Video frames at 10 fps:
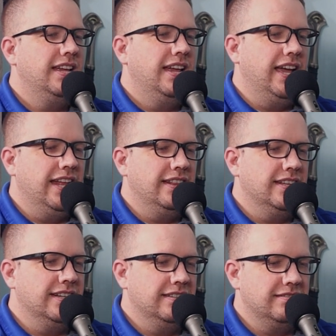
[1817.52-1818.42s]
And
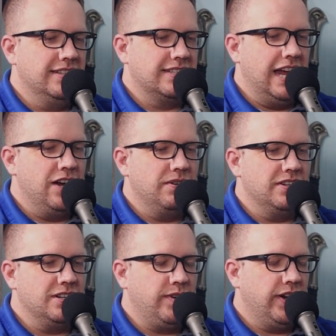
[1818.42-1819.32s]
the
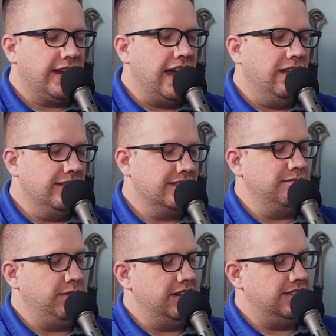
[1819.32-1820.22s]
Scadrians are very callous
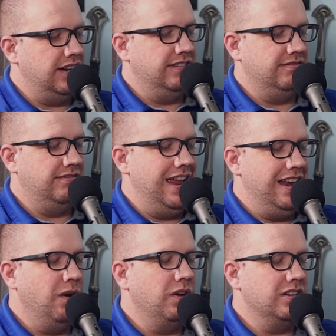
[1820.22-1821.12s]
and
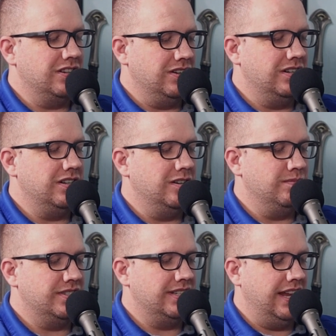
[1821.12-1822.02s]
no uncertain
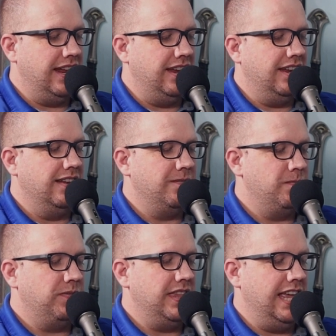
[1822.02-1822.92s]
terms say
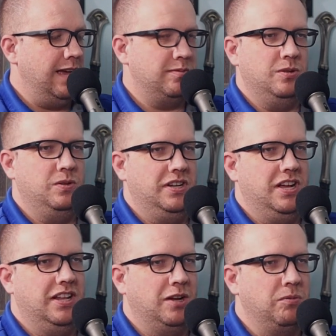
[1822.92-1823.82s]
absolutely
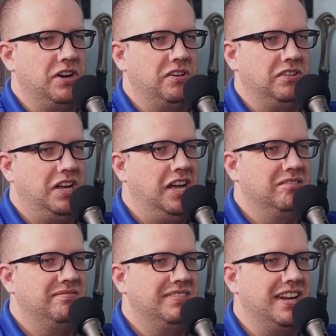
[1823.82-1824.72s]
not. Like, we are
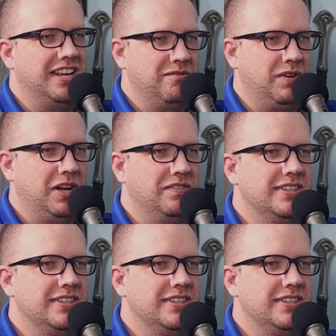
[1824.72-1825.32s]
not getting involved.